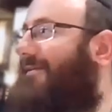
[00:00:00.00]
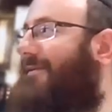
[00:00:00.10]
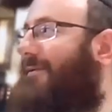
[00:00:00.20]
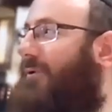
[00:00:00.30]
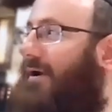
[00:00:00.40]

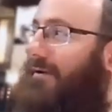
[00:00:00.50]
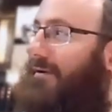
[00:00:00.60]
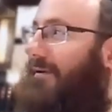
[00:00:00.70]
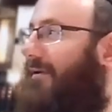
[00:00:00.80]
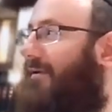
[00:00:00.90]
So
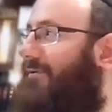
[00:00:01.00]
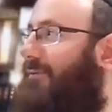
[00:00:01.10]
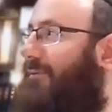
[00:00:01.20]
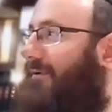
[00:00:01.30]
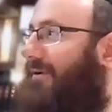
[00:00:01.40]
technically,
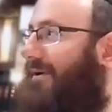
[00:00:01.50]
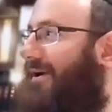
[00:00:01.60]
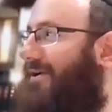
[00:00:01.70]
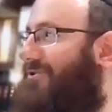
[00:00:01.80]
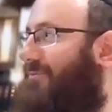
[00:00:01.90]
this is a
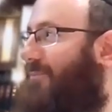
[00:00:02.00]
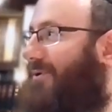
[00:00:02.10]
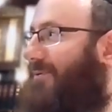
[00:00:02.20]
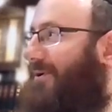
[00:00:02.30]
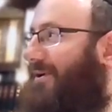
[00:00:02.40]
connection
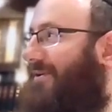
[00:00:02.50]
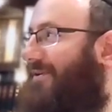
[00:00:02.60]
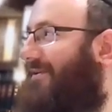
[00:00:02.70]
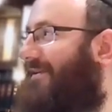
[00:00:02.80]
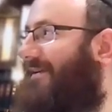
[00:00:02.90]

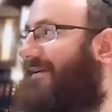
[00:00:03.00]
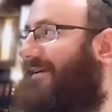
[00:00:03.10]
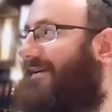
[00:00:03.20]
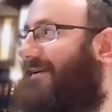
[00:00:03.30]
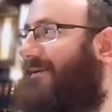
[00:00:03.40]
between
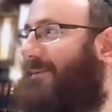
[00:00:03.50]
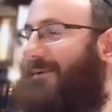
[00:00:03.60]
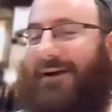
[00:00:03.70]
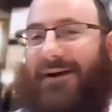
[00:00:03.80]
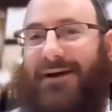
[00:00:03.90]

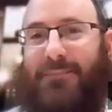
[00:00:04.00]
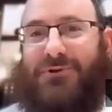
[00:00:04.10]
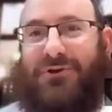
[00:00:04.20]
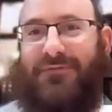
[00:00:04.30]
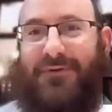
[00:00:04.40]
yeah
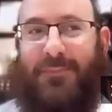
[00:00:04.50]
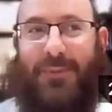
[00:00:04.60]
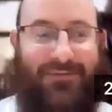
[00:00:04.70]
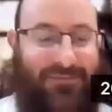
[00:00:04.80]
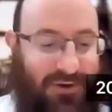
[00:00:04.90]
hamshir
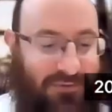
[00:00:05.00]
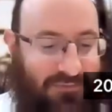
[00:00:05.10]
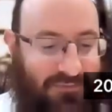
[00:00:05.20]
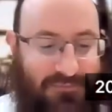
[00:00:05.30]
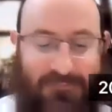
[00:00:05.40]
from last we night.
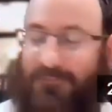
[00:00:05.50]
Without